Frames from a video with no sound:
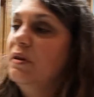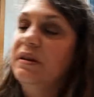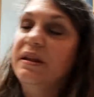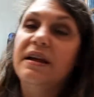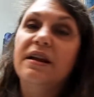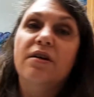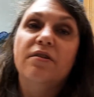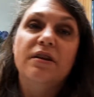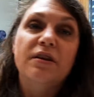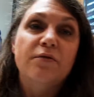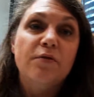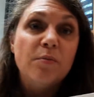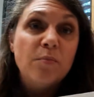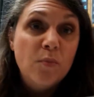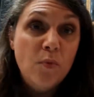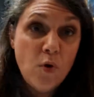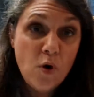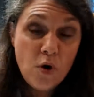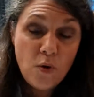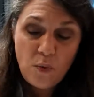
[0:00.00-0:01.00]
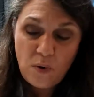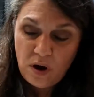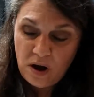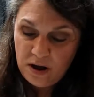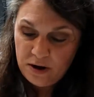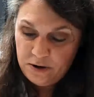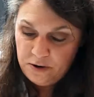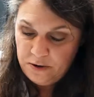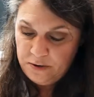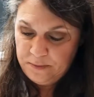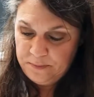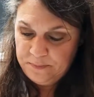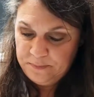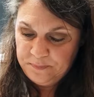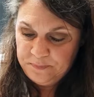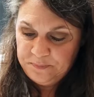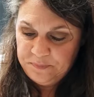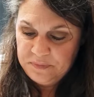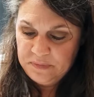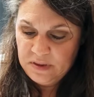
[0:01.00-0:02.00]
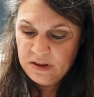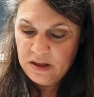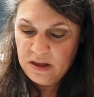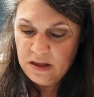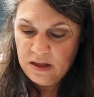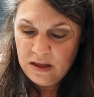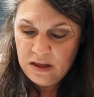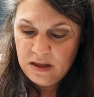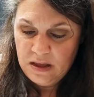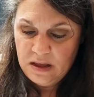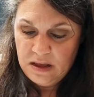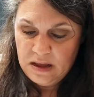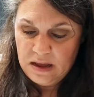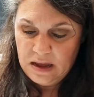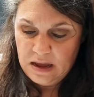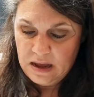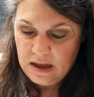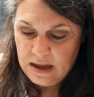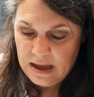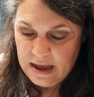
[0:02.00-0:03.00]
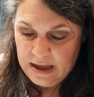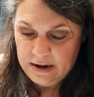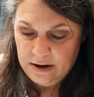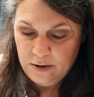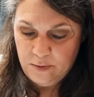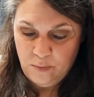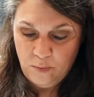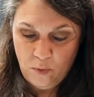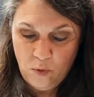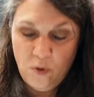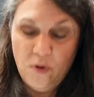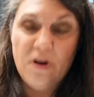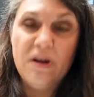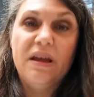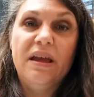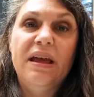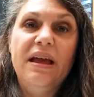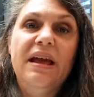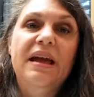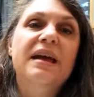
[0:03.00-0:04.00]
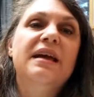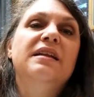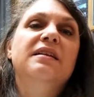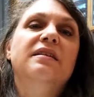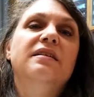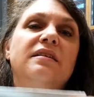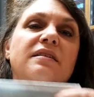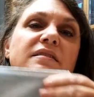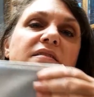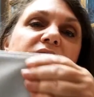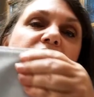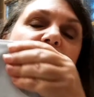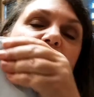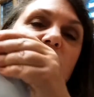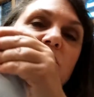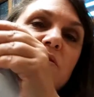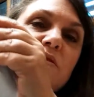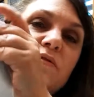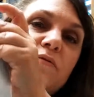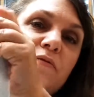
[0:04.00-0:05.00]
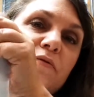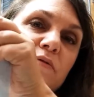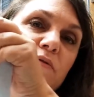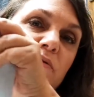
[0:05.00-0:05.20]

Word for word: let out even more water, added more again, so